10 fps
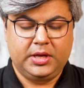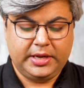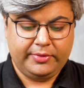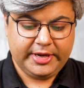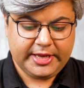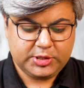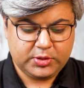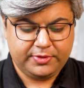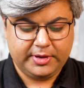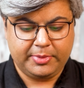Now in case
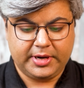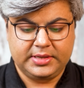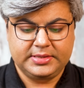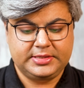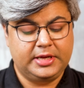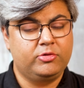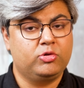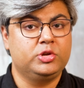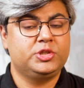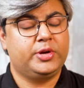of Libra, Sun
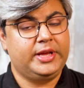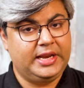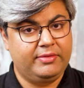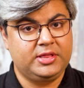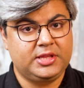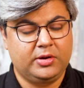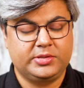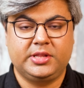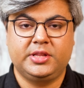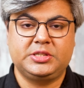rules your 11th
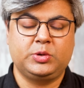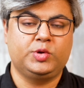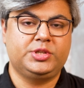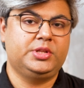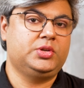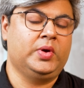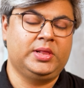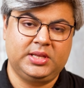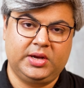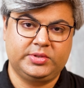house and this goes in the
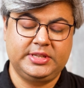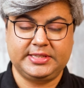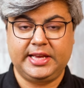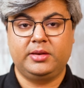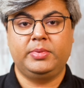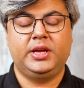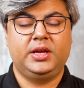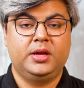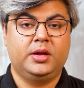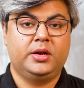12th house. This can be
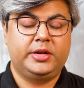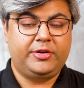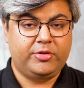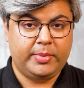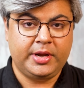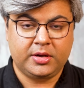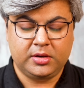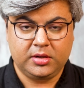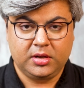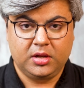
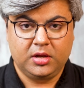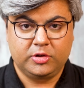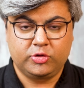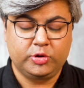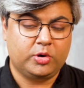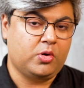detrimental to your